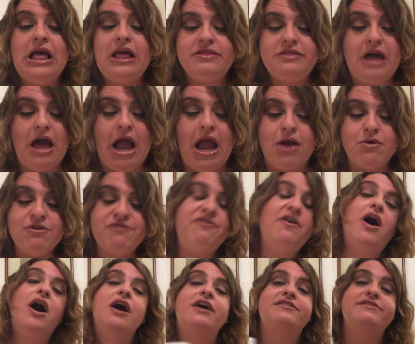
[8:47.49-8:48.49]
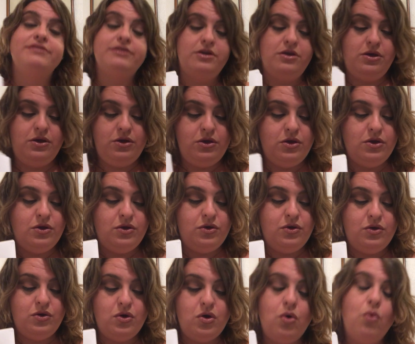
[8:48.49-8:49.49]
the Hierophant
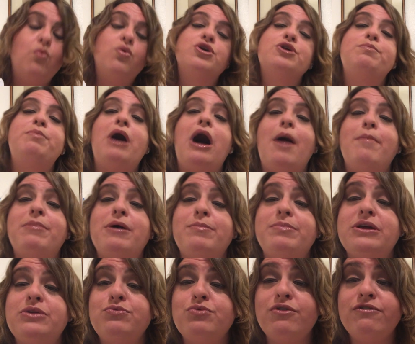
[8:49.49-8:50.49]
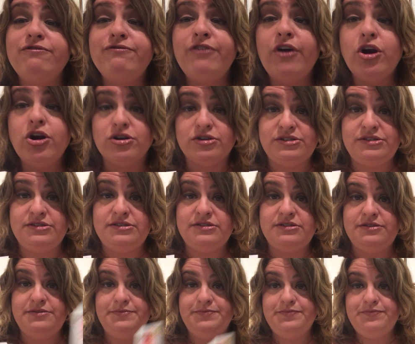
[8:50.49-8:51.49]
were to pop up in
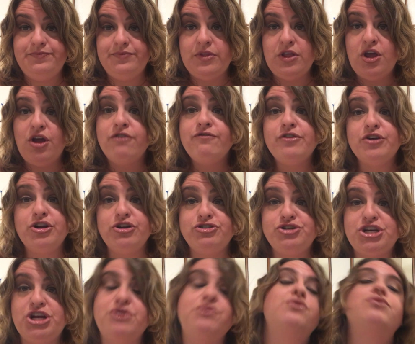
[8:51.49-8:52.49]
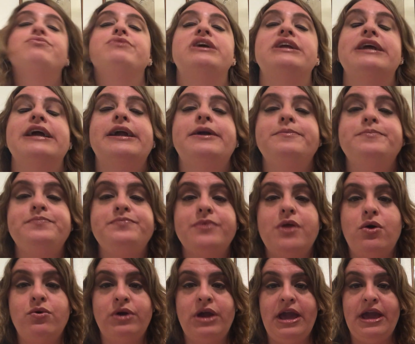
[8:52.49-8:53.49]
reverse for your general reading,
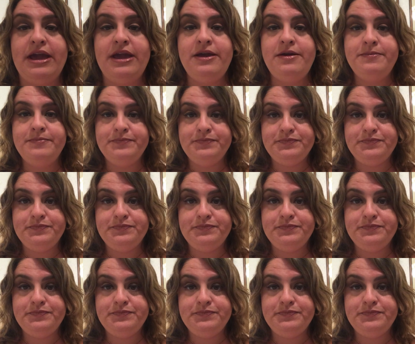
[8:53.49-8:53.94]
okay?